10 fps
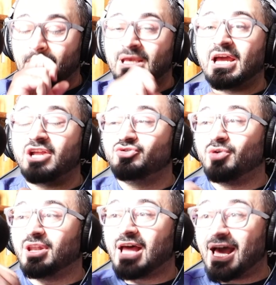You're gonna do a
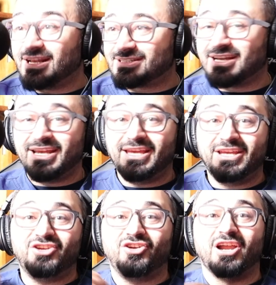lot of studying.
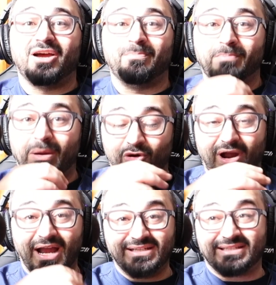You're gonna
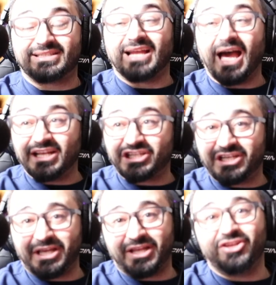memorize a ton of
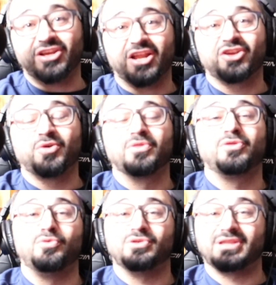shit. You're gonna go
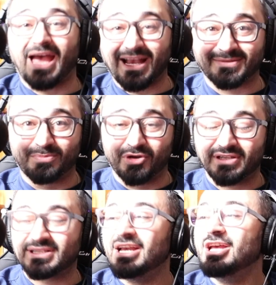through
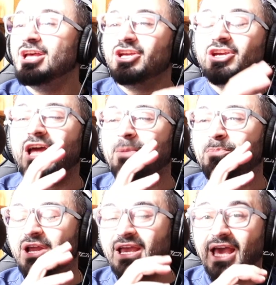textbooks. You're gonna
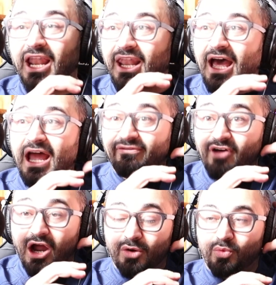put a lot of
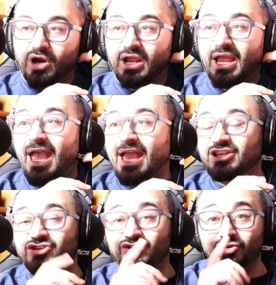hard work,
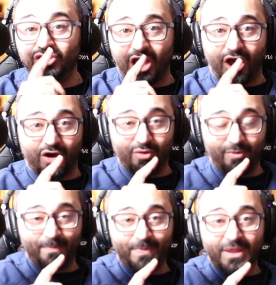and
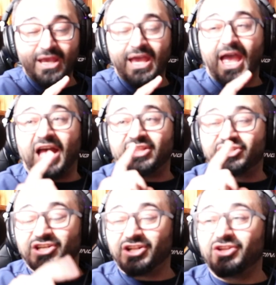
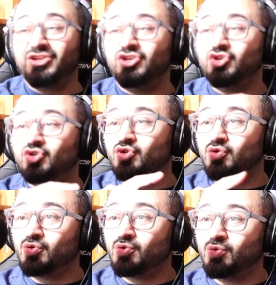until
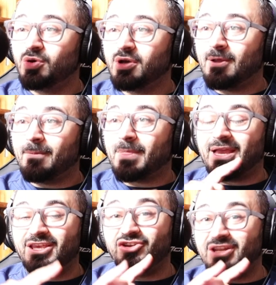you
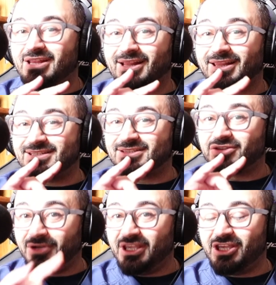need at least
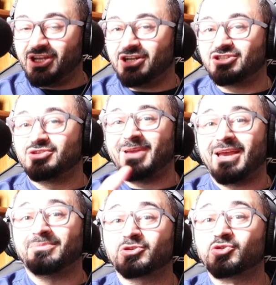3 years to be
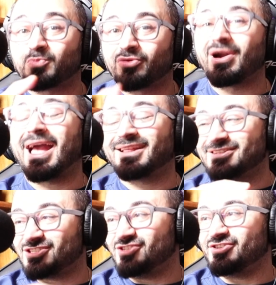able to
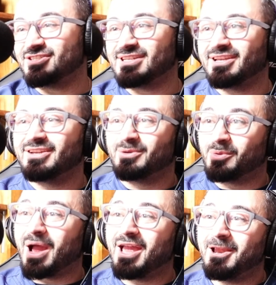practice nursing,
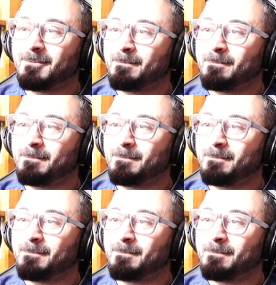right?